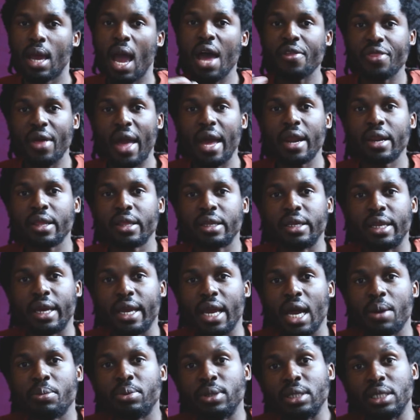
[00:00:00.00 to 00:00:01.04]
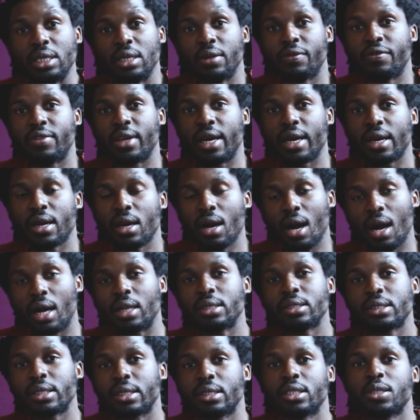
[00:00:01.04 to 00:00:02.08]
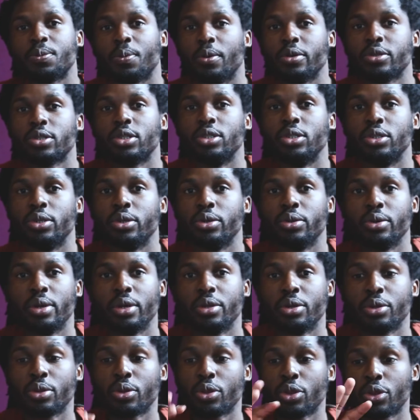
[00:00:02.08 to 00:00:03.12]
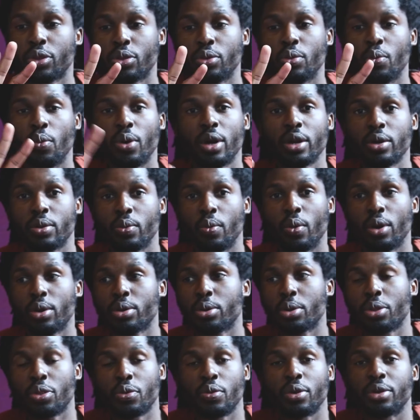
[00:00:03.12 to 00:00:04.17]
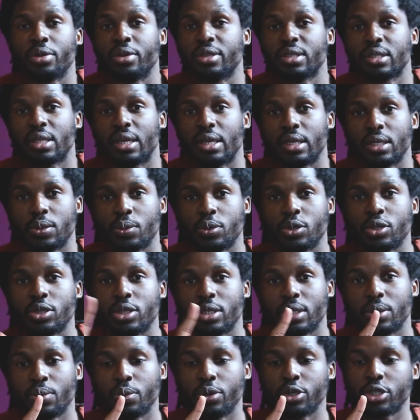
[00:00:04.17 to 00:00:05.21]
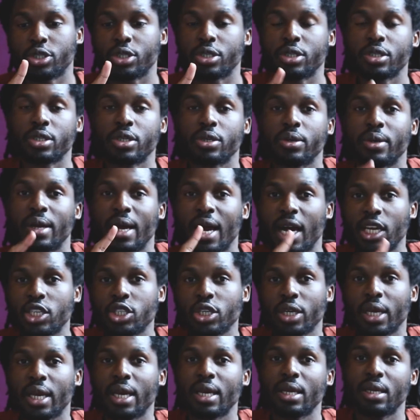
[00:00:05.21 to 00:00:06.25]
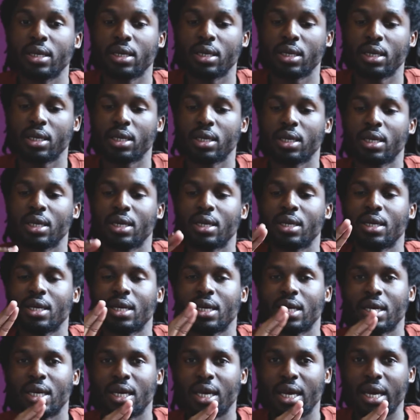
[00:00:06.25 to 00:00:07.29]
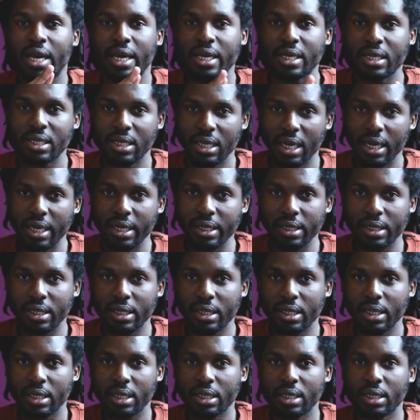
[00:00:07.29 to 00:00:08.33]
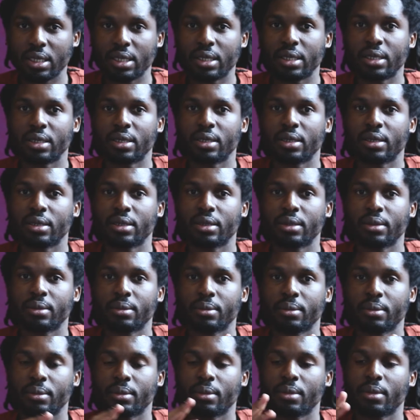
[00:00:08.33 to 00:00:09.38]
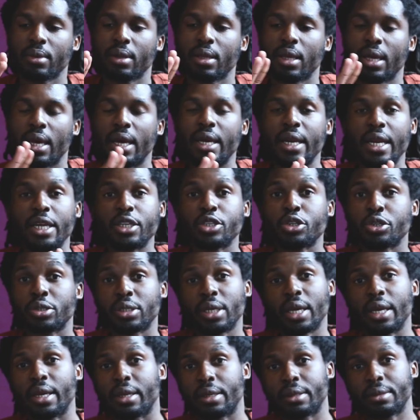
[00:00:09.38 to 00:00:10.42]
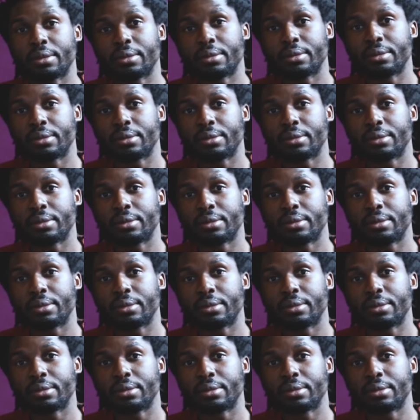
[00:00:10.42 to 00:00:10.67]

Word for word: At the end of the day, I believe that content's supposed to do either one, one or three of these things, which is, which is to educate, excite, and entertain.